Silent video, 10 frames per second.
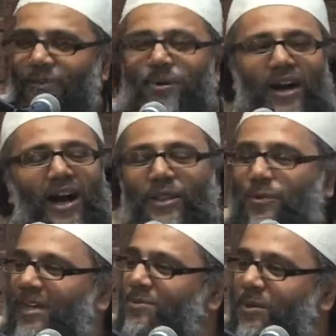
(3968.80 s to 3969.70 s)
And
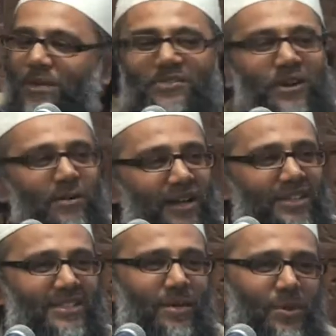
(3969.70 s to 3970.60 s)
otherwise we wish for our
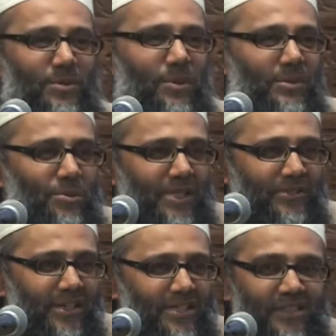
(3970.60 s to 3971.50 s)
brothers that which we wish
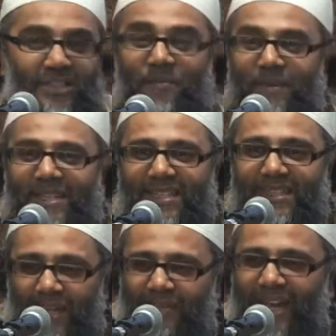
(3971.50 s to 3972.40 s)
for ourselves.
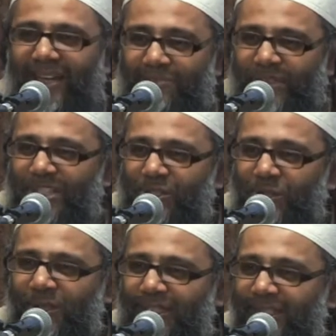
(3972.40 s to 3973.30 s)
Competing, let me end with a
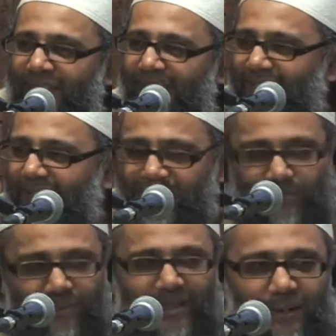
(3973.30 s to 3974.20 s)
story.
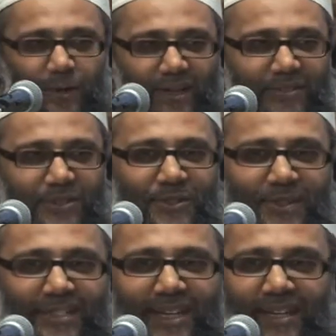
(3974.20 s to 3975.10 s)
We've done quite a few stories